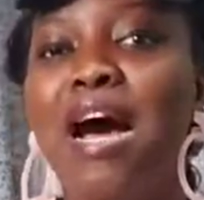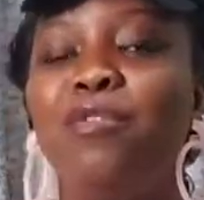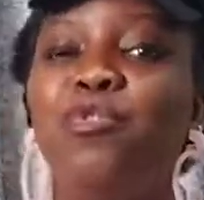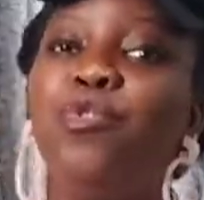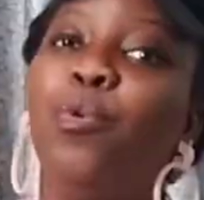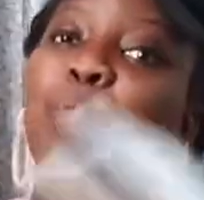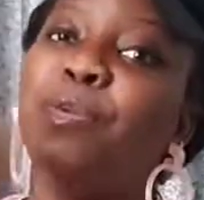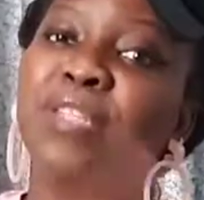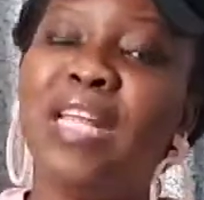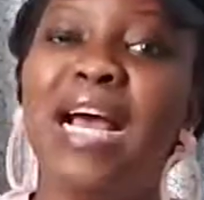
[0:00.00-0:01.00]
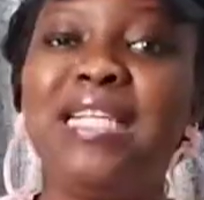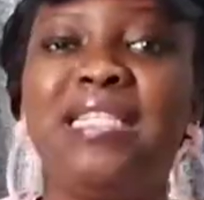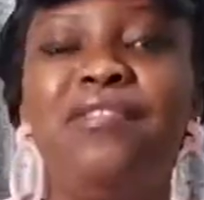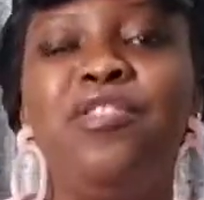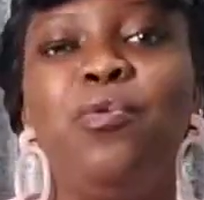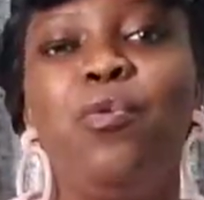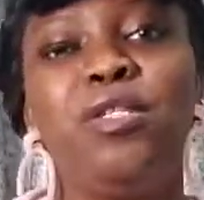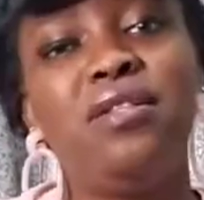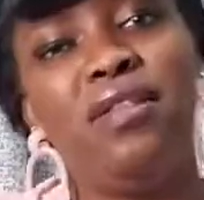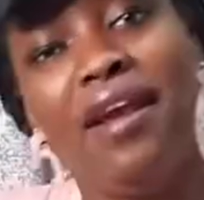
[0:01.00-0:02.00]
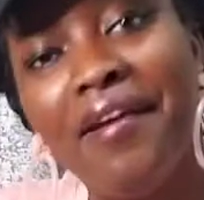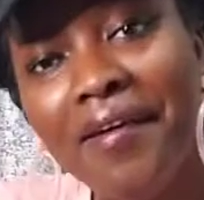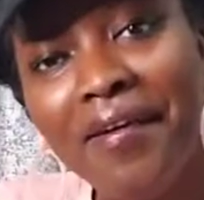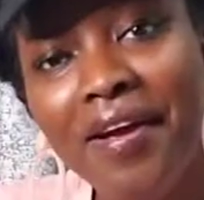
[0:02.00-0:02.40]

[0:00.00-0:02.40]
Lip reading: out to pretend as if she wasn't there.